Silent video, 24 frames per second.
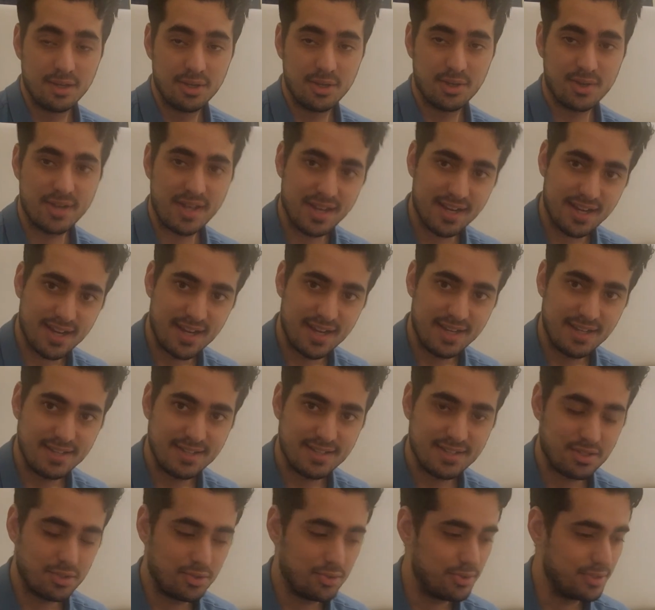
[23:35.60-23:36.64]
Okay guys,
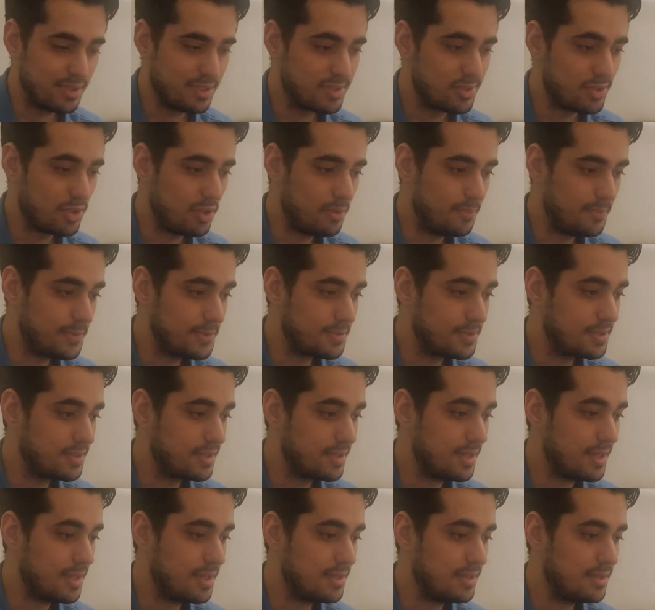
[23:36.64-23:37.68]
so it's almost
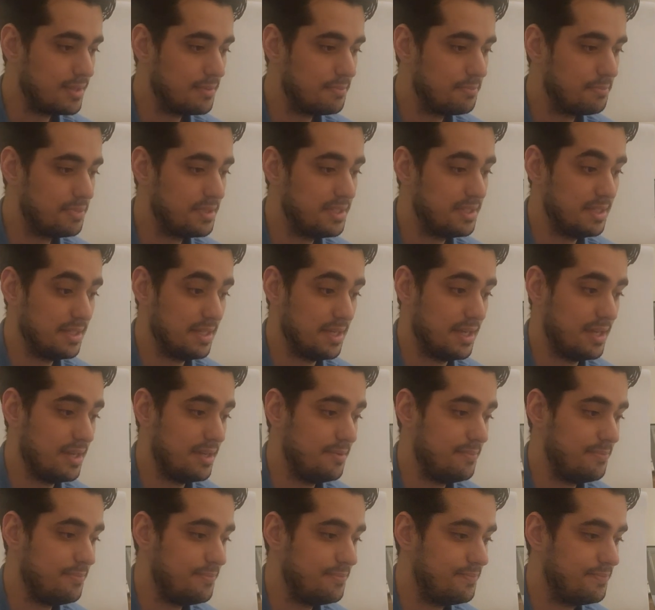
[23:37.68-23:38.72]
10
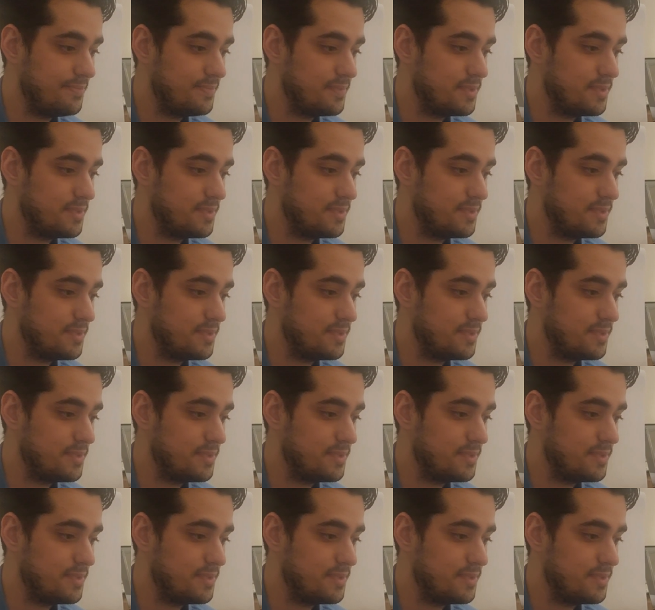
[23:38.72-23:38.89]
p.m.